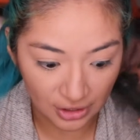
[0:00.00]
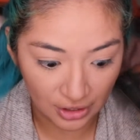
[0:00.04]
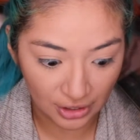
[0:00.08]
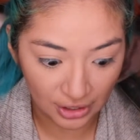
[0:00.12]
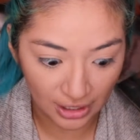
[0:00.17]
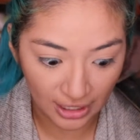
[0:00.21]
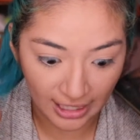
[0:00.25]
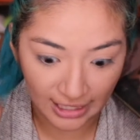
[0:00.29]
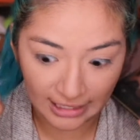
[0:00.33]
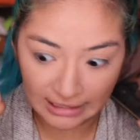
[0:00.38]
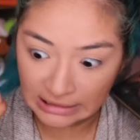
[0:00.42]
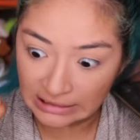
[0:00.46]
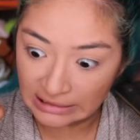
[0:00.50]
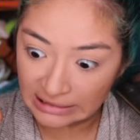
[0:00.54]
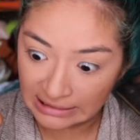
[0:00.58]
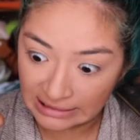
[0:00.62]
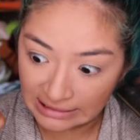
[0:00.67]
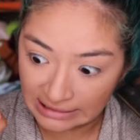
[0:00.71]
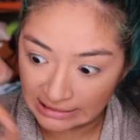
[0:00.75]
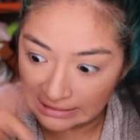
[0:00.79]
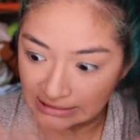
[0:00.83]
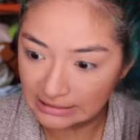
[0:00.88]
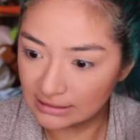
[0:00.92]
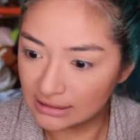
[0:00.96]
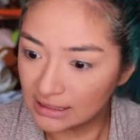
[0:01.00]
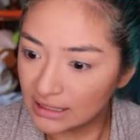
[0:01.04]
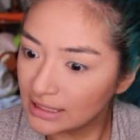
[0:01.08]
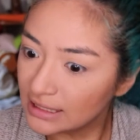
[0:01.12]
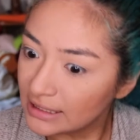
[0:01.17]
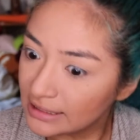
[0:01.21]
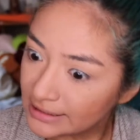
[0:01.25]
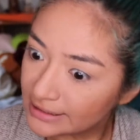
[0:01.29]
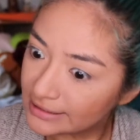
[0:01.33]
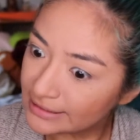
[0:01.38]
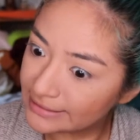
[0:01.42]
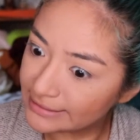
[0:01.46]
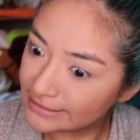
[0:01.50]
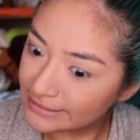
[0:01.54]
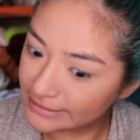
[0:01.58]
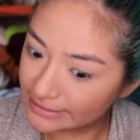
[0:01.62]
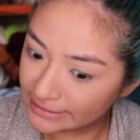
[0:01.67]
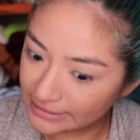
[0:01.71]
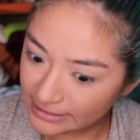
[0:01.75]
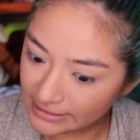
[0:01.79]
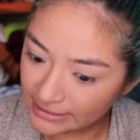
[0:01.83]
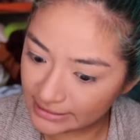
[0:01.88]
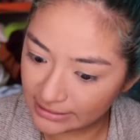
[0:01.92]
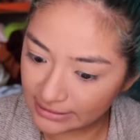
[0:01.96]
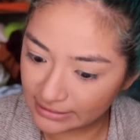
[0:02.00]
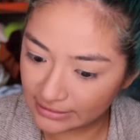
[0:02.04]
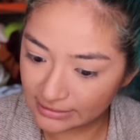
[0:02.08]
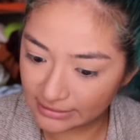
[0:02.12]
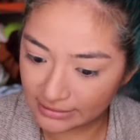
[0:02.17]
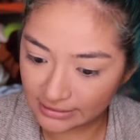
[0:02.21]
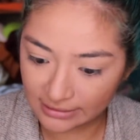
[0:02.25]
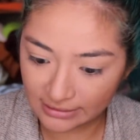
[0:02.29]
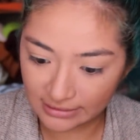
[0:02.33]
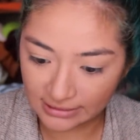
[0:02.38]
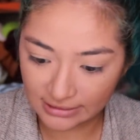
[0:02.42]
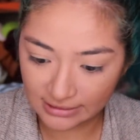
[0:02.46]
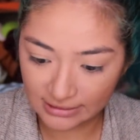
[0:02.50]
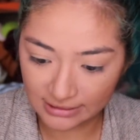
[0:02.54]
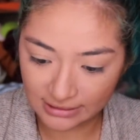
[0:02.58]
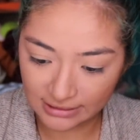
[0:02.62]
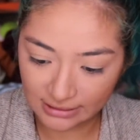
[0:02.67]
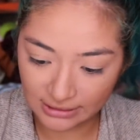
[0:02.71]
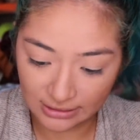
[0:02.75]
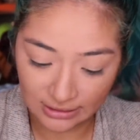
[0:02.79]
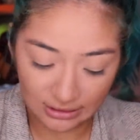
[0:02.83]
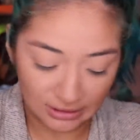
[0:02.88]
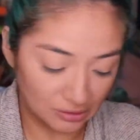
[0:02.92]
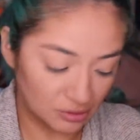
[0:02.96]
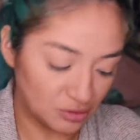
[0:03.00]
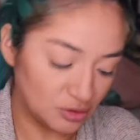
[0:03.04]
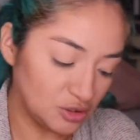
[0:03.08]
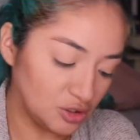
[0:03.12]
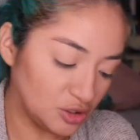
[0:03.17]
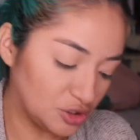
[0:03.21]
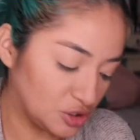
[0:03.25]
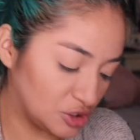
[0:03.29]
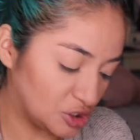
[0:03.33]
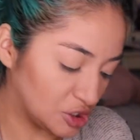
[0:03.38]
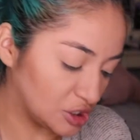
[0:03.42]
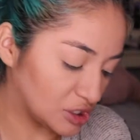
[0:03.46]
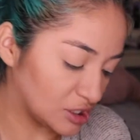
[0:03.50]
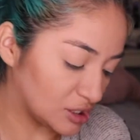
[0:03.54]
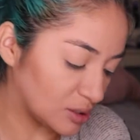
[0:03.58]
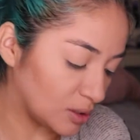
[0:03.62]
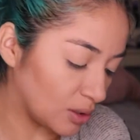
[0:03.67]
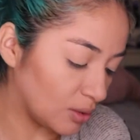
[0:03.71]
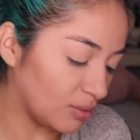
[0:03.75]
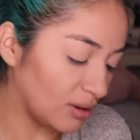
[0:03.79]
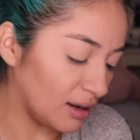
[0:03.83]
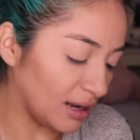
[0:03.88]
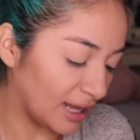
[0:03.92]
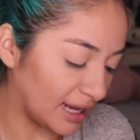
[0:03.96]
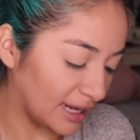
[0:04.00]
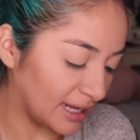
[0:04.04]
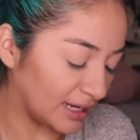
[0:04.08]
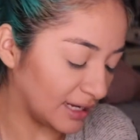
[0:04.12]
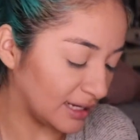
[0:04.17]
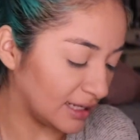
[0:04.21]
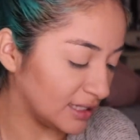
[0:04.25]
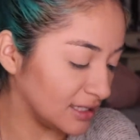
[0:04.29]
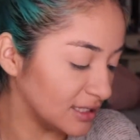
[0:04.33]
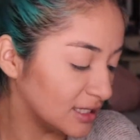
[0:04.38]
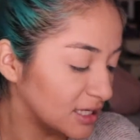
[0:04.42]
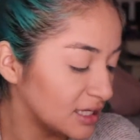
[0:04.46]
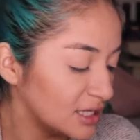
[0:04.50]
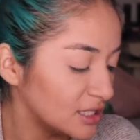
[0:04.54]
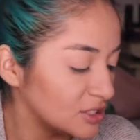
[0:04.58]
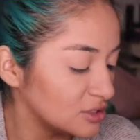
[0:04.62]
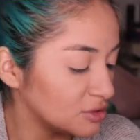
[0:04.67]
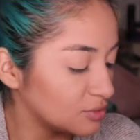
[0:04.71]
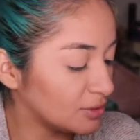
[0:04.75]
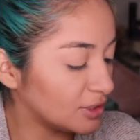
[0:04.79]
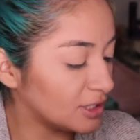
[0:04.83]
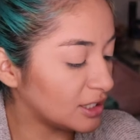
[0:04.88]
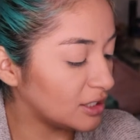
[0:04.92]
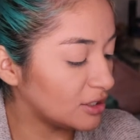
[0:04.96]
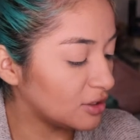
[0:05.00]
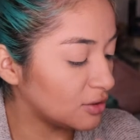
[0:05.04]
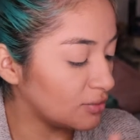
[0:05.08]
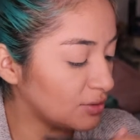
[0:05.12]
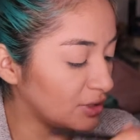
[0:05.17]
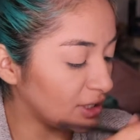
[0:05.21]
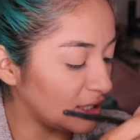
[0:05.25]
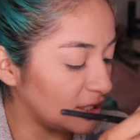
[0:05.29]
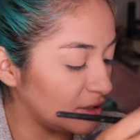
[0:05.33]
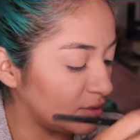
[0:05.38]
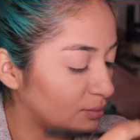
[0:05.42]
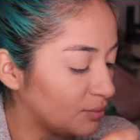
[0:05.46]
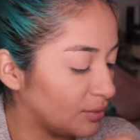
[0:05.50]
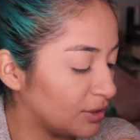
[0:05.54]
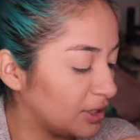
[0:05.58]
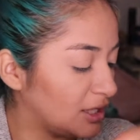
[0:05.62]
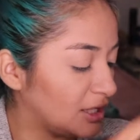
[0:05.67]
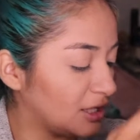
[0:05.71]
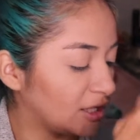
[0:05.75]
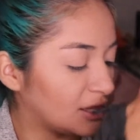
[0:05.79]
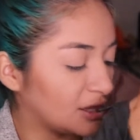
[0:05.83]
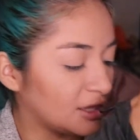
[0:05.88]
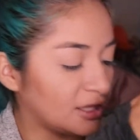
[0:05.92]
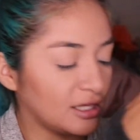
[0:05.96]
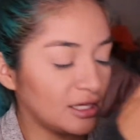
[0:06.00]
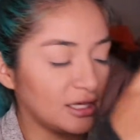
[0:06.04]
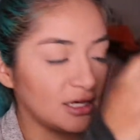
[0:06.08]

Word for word: are like like damn girl like just go lightly so we're gonna go in with